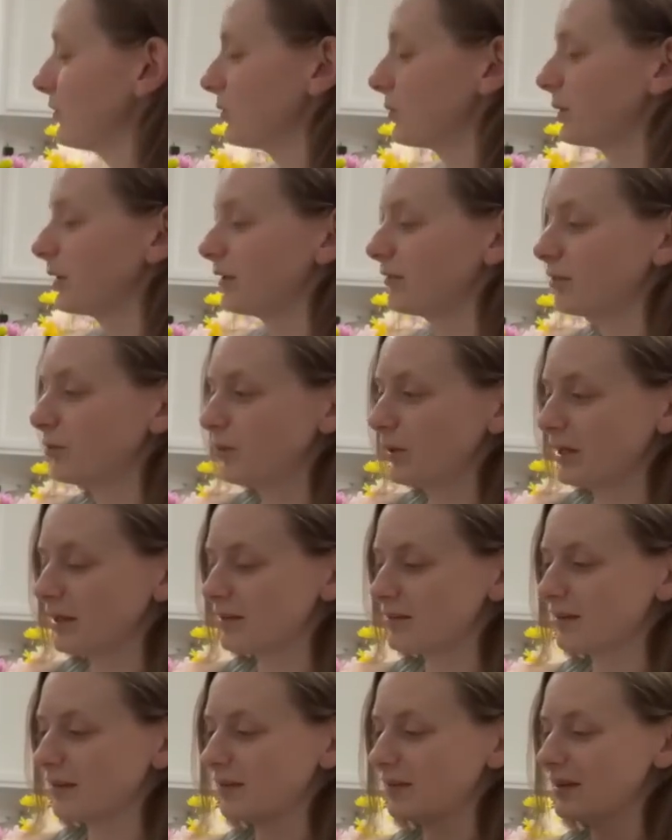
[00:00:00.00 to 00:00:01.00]
or whatever. We can
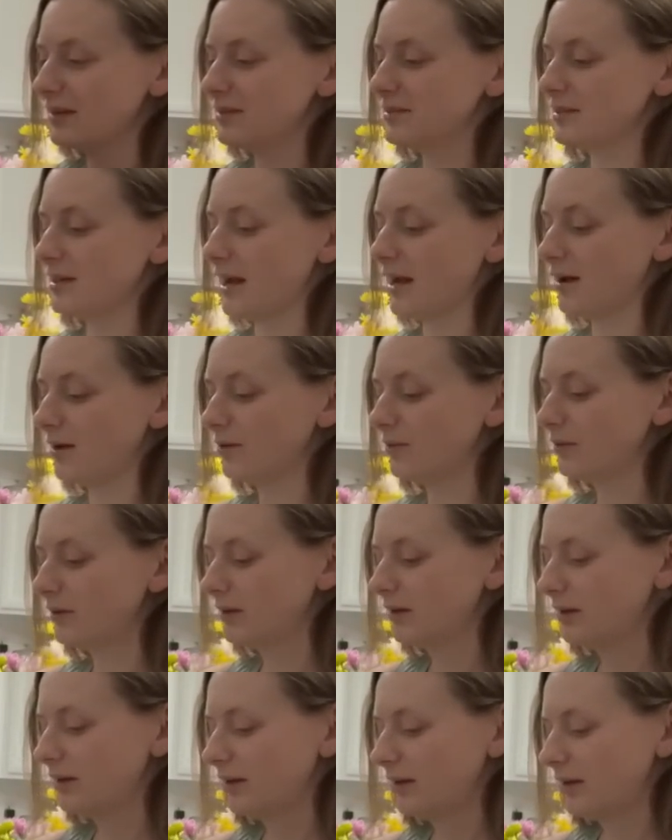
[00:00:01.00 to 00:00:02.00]
set these down.
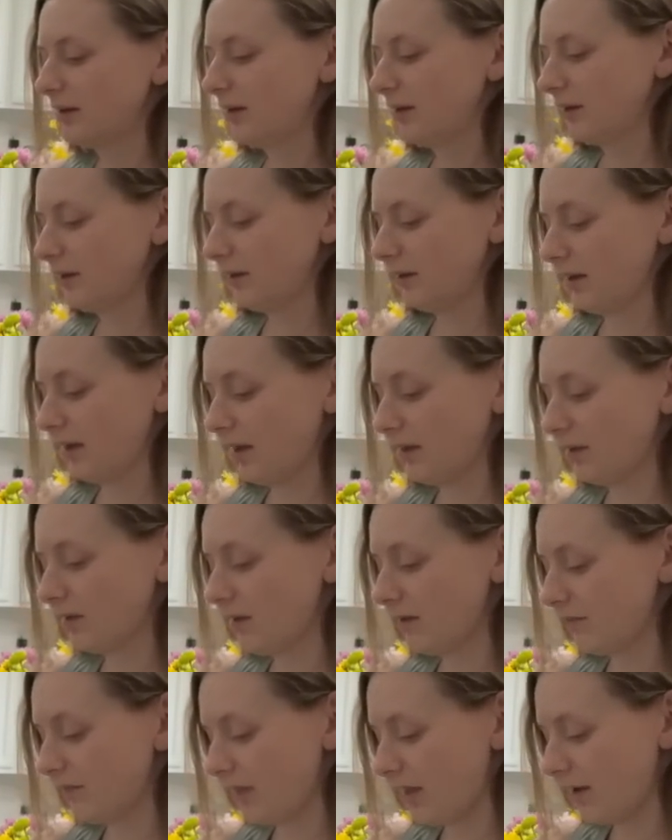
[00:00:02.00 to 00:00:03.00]
I
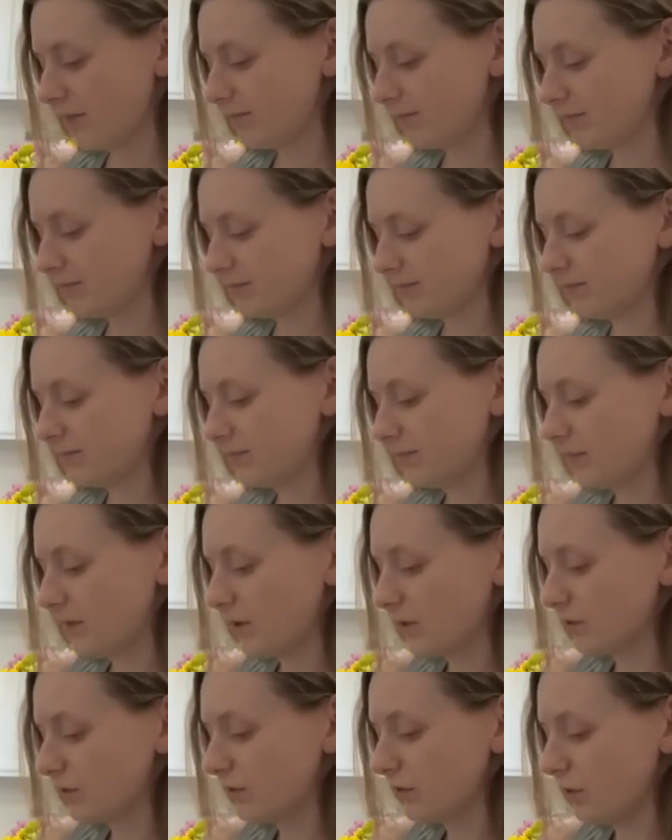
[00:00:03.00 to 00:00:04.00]
love them.
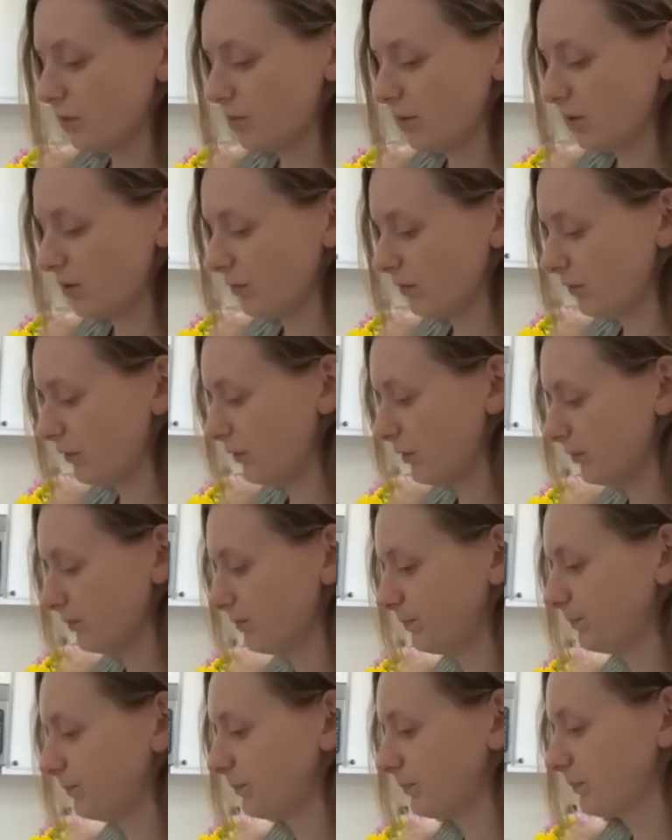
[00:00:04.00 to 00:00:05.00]
They're so beautiful.
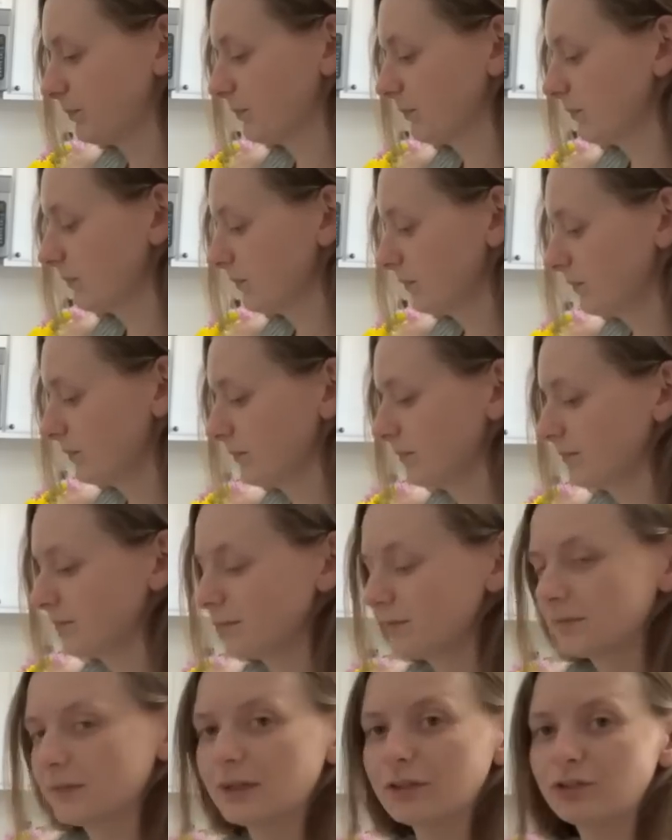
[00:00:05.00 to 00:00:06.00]

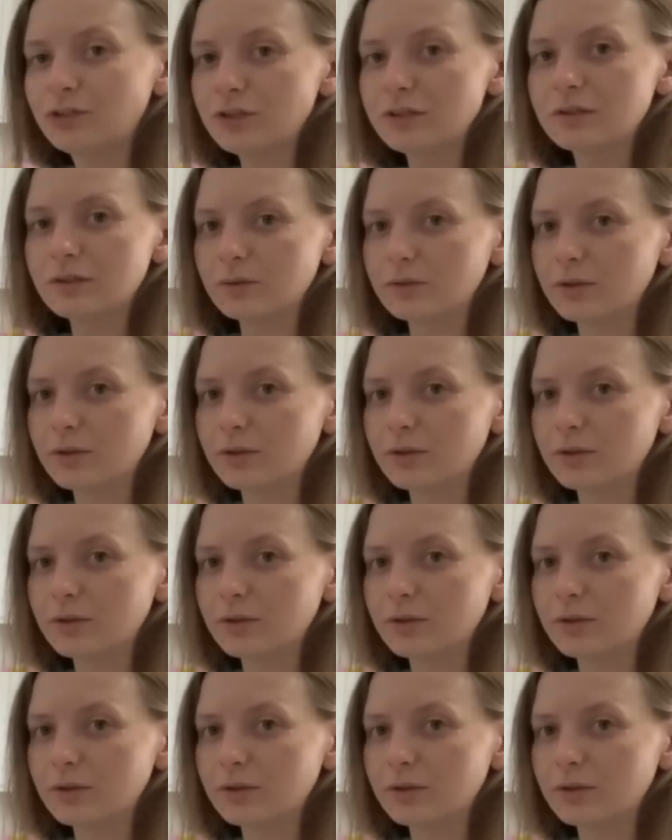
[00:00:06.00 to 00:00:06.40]
She's so